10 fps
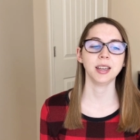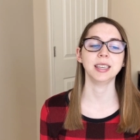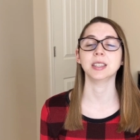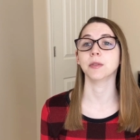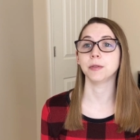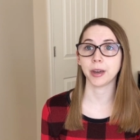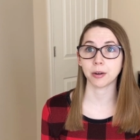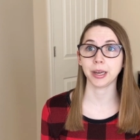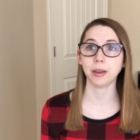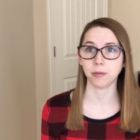is
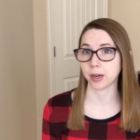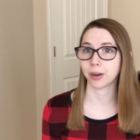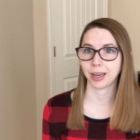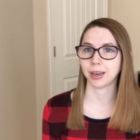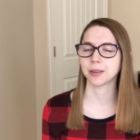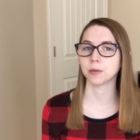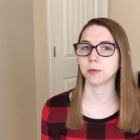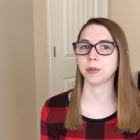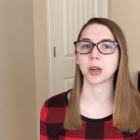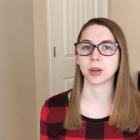very, very,
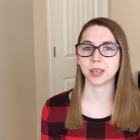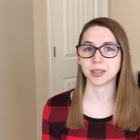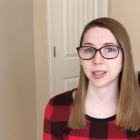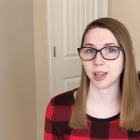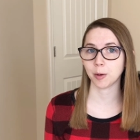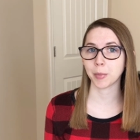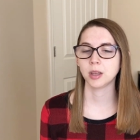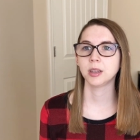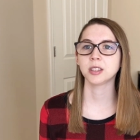very slim.